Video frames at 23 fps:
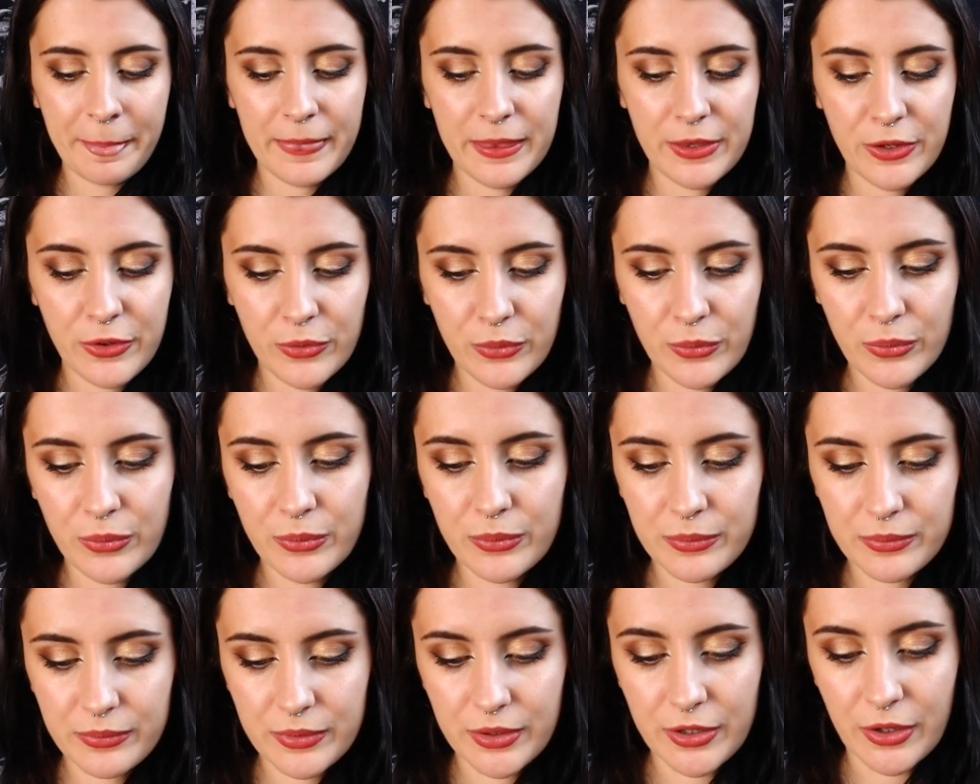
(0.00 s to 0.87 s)

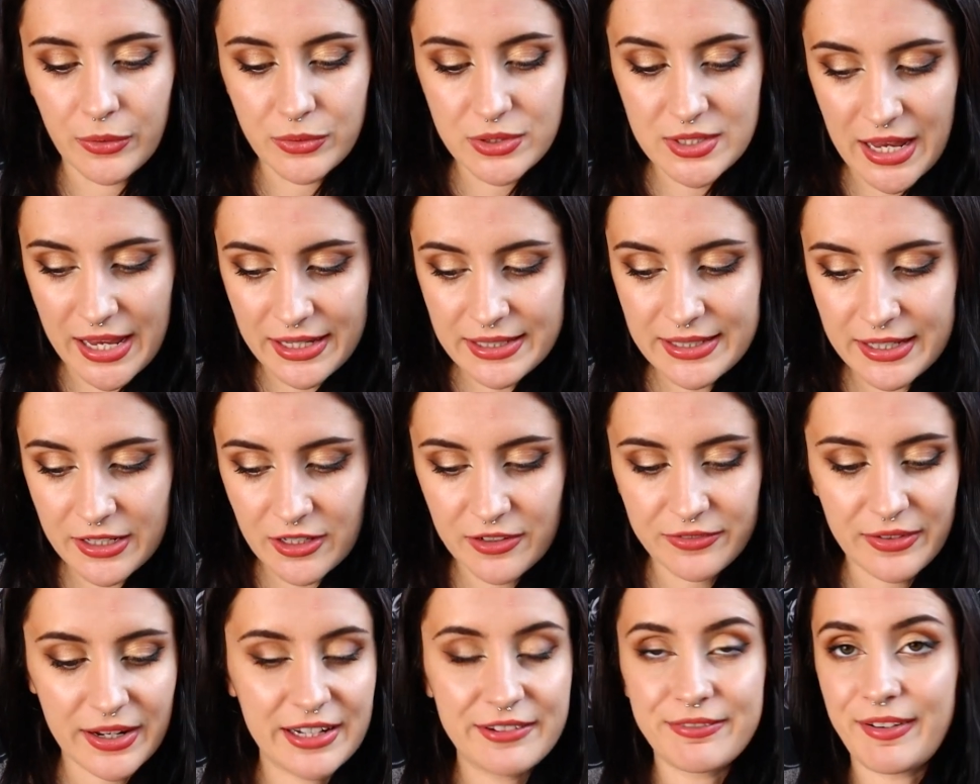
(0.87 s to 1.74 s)
You, you know, take care
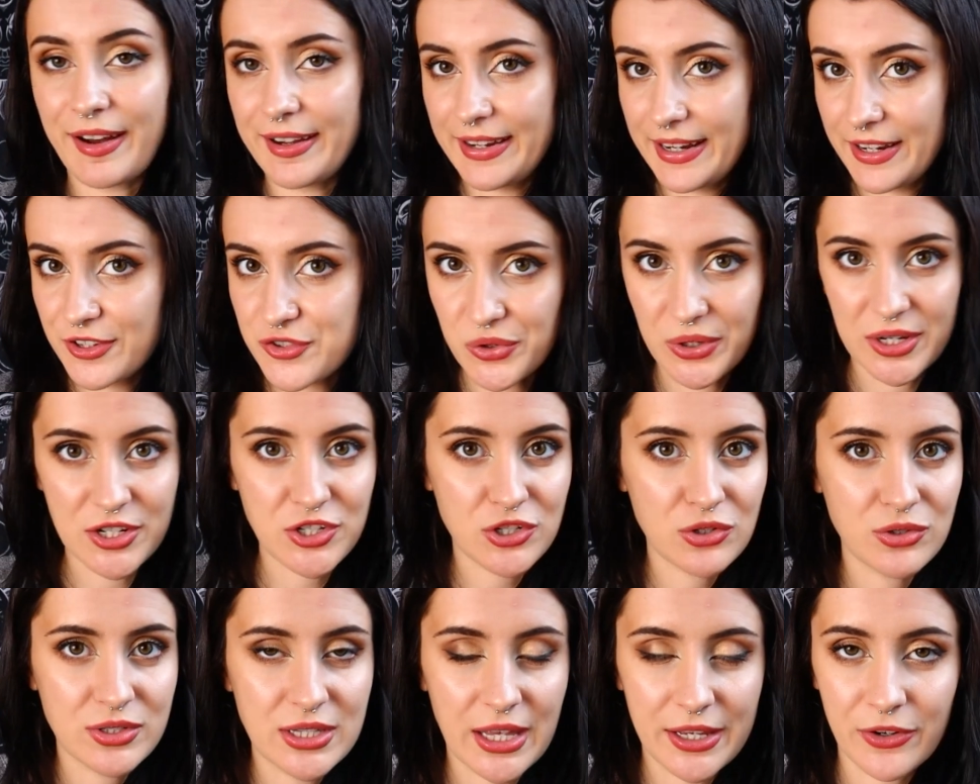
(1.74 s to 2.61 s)
of any financial
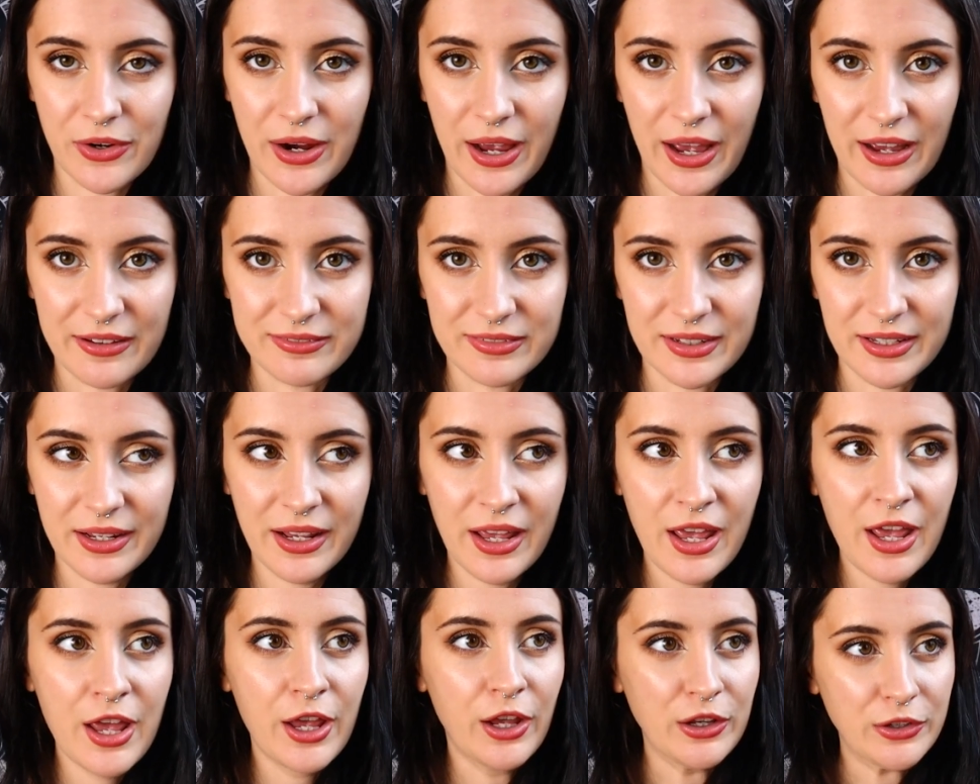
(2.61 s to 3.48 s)
issues that you're having.